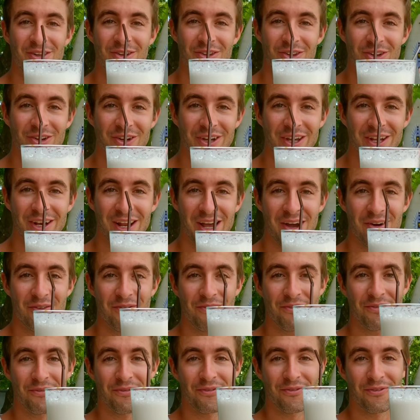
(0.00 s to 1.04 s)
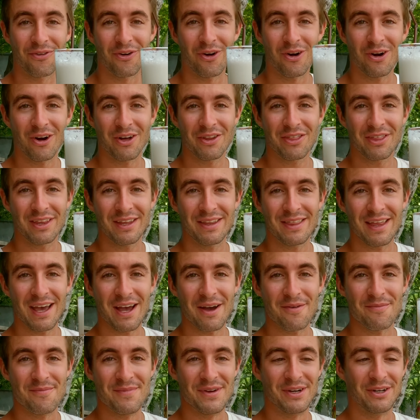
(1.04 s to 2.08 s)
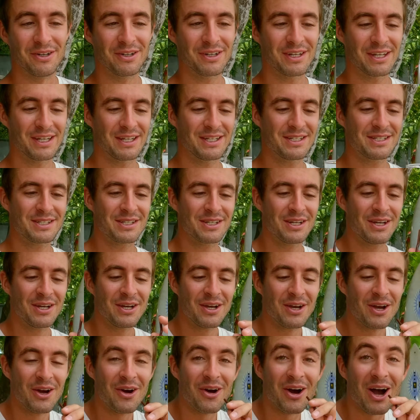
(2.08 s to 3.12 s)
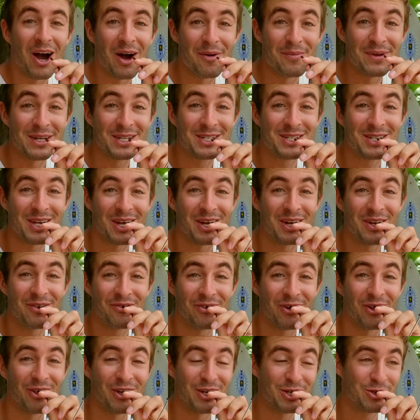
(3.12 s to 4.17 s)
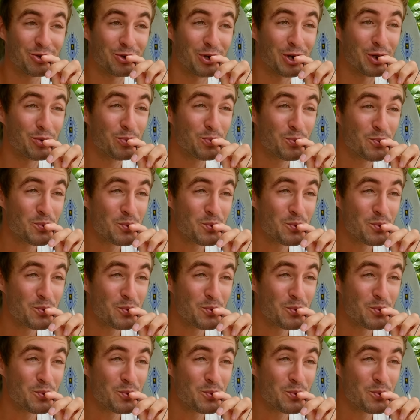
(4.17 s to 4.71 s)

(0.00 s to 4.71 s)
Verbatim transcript: Look at how frothy that milk is. I'm excited for this one.